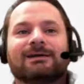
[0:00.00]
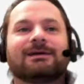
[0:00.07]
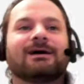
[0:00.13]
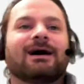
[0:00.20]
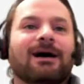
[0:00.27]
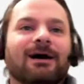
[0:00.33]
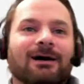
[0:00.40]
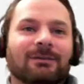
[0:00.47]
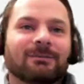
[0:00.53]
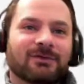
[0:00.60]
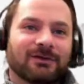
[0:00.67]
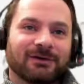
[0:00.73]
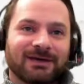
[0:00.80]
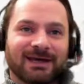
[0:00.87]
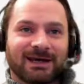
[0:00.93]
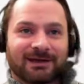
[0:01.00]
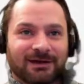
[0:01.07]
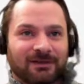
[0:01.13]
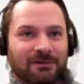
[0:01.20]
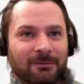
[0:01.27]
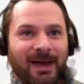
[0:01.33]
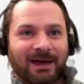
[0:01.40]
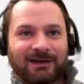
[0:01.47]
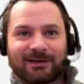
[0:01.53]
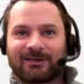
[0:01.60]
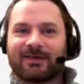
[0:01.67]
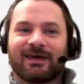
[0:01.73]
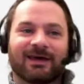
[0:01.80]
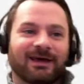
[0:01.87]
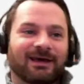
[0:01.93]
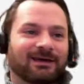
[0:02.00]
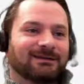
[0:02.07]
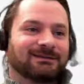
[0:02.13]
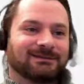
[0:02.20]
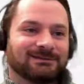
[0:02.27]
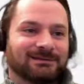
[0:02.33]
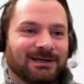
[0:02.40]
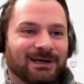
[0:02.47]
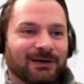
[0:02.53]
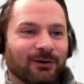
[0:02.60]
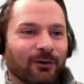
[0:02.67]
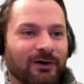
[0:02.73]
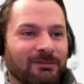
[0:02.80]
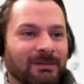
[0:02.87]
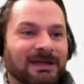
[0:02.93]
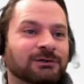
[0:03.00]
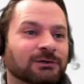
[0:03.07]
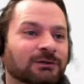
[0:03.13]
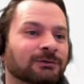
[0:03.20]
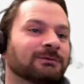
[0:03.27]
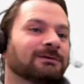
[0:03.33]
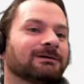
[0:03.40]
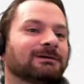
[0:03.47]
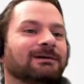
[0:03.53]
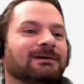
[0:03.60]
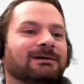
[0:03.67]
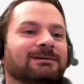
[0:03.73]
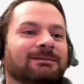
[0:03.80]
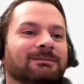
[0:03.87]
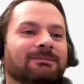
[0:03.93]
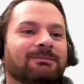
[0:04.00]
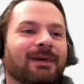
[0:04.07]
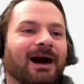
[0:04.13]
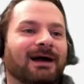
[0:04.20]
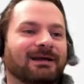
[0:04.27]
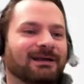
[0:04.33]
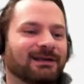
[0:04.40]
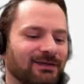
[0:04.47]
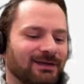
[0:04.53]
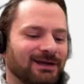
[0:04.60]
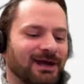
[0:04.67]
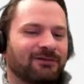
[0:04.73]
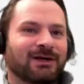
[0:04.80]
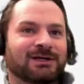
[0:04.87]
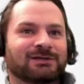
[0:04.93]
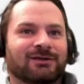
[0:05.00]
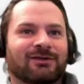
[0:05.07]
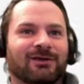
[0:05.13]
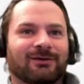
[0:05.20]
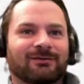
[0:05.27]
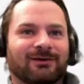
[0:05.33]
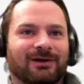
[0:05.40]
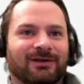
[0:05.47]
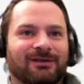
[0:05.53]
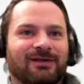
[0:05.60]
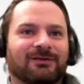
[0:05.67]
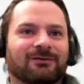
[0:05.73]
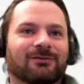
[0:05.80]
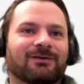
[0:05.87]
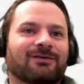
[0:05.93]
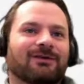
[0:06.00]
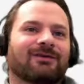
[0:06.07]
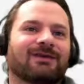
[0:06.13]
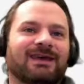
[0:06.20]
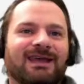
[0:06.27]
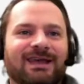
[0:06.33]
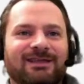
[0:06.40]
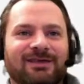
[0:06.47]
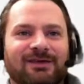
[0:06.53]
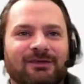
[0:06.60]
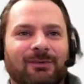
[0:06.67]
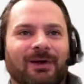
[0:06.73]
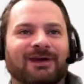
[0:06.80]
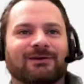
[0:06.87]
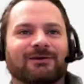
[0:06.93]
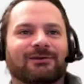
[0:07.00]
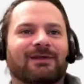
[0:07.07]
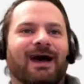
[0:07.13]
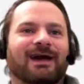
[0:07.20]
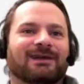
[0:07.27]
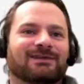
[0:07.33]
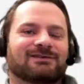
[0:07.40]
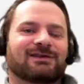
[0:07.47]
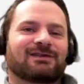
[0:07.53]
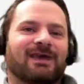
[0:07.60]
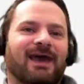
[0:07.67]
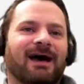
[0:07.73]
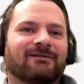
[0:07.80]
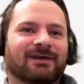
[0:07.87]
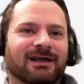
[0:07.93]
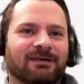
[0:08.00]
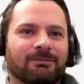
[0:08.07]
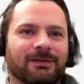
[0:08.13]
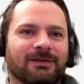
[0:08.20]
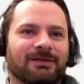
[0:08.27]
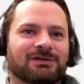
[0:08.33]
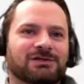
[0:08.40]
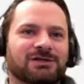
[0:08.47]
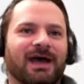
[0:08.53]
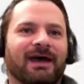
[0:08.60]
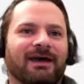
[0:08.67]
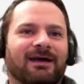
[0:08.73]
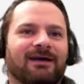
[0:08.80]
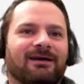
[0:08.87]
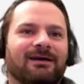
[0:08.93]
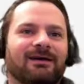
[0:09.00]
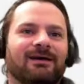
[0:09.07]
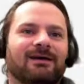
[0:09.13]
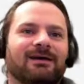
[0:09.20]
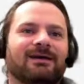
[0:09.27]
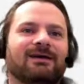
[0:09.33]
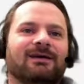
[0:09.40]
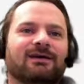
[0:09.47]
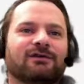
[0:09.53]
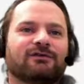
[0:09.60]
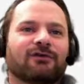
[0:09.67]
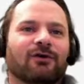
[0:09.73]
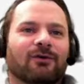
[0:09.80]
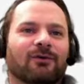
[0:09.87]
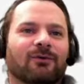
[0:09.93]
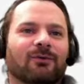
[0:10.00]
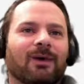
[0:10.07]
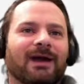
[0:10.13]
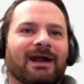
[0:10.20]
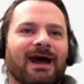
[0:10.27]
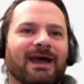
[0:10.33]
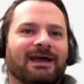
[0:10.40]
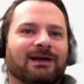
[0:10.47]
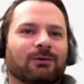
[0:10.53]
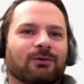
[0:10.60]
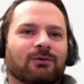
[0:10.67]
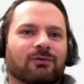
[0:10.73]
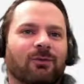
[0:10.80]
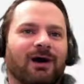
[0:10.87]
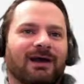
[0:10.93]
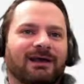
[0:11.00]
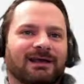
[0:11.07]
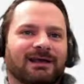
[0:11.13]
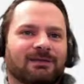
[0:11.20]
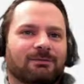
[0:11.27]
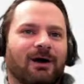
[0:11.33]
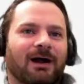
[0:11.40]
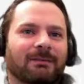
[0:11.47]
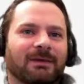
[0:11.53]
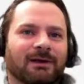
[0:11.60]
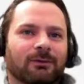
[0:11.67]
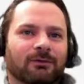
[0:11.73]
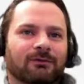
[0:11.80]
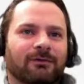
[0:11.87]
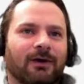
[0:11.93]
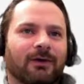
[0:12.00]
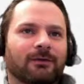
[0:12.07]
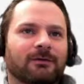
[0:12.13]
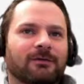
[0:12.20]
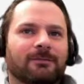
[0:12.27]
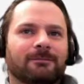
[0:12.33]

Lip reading: So you can get into semantics there. It annoys me too, but it's the definition, so I've got to stick to it. So the easiest way to do that is just to have an explicit check for when A equals 1 is prime equals false.